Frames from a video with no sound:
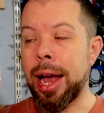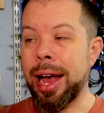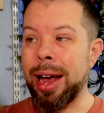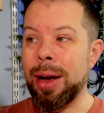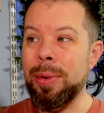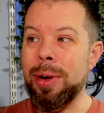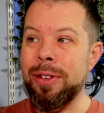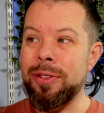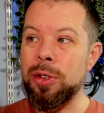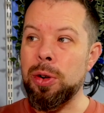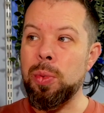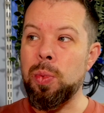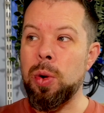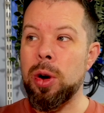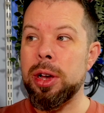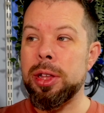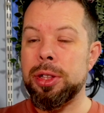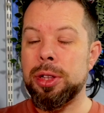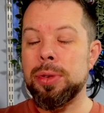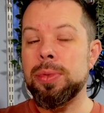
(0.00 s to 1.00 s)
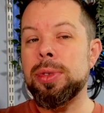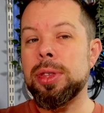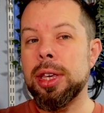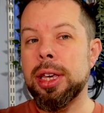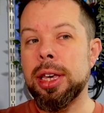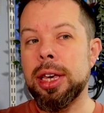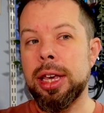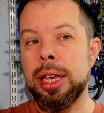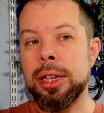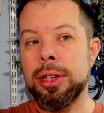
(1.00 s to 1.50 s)
However, what I do
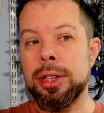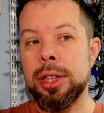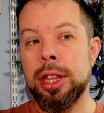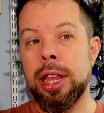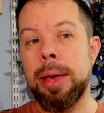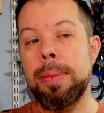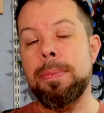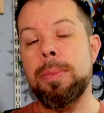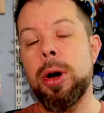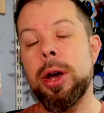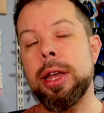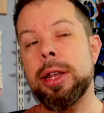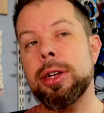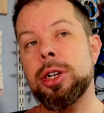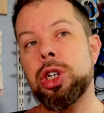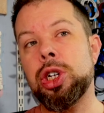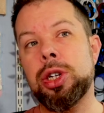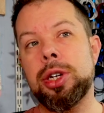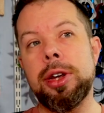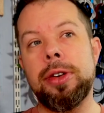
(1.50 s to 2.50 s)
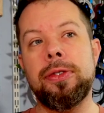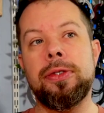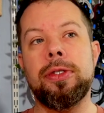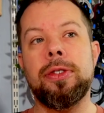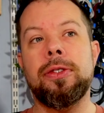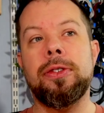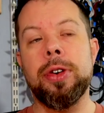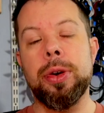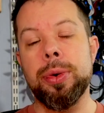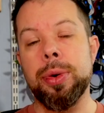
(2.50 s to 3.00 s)
think is that they might shift
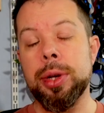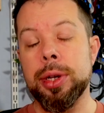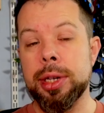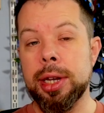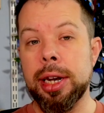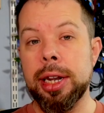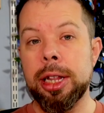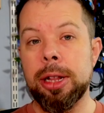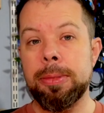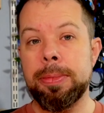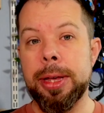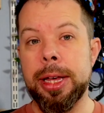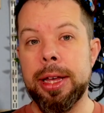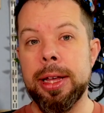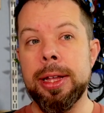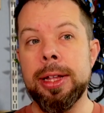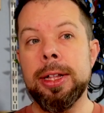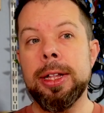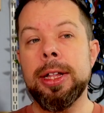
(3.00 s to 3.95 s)
focus a little bit